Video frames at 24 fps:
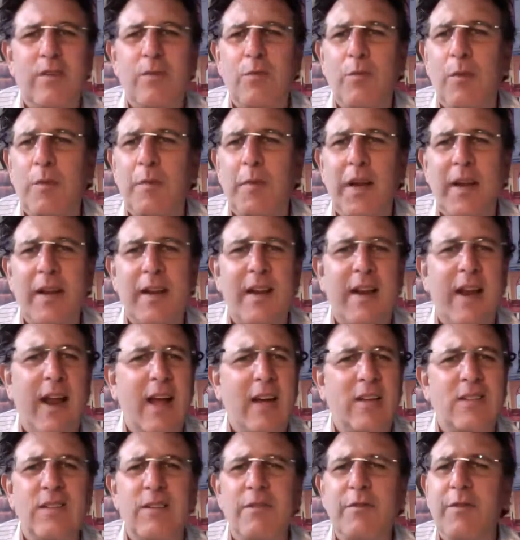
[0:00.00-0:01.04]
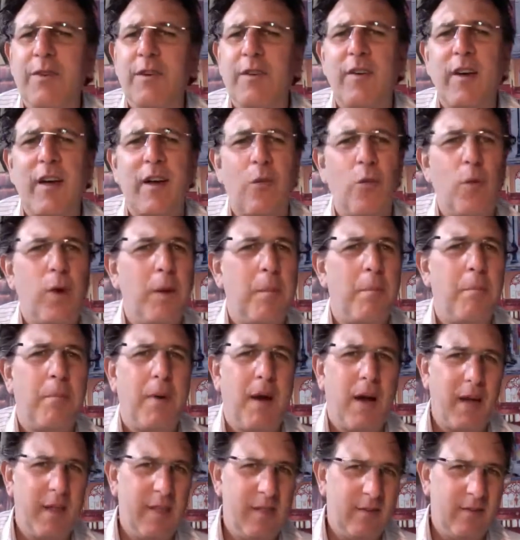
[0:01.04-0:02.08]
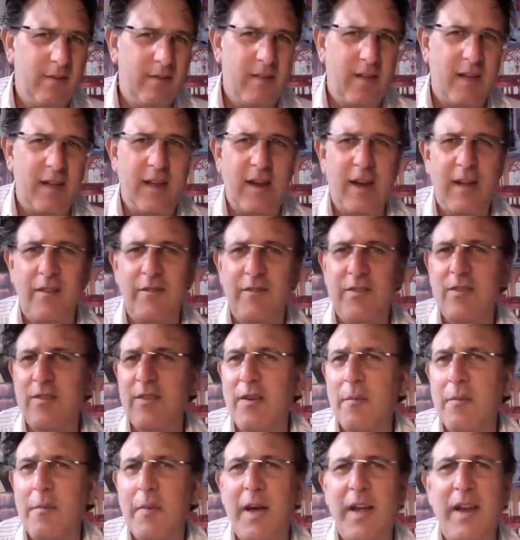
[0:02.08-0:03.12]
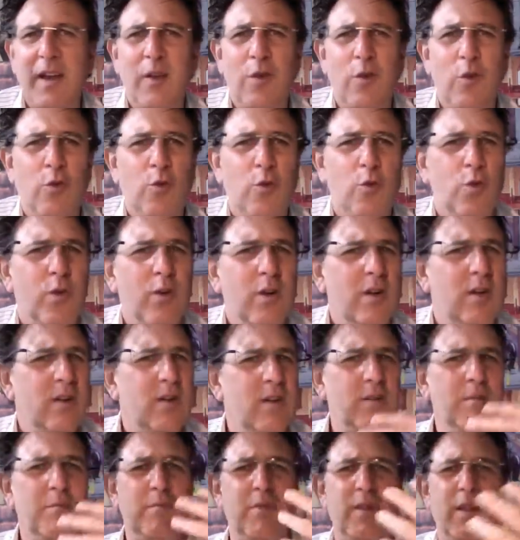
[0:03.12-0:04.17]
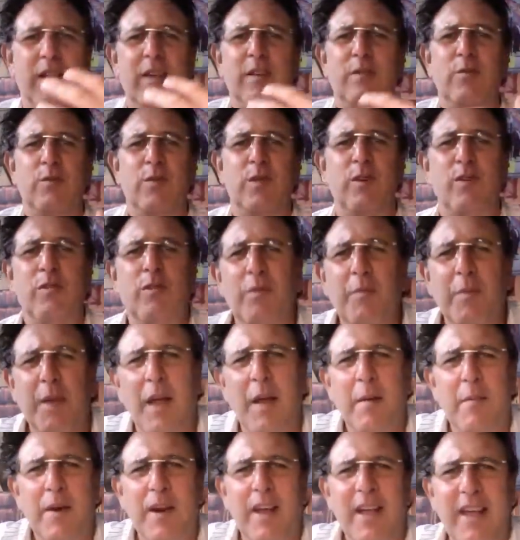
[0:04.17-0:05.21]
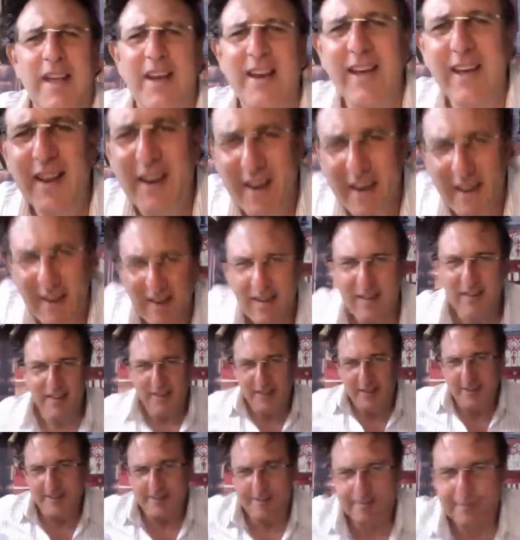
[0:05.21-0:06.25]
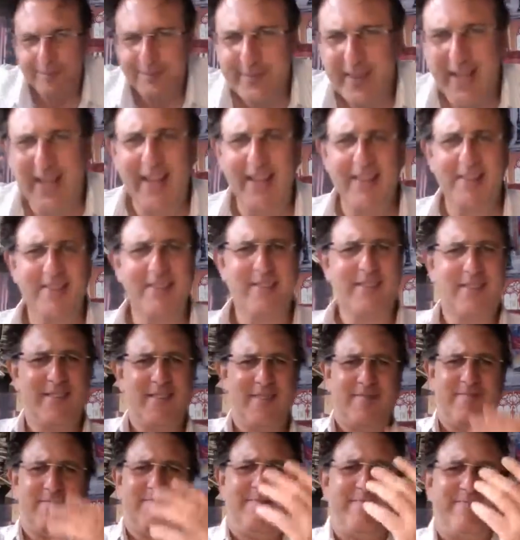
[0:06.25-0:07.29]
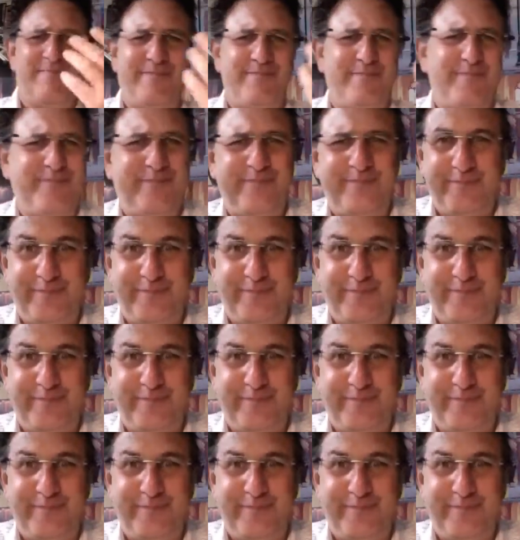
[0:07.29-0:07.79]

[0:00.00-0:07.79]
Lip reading: woman can actually figure out a way to buy this thing and have somebody who plays with her to be able to get in. It's... oh,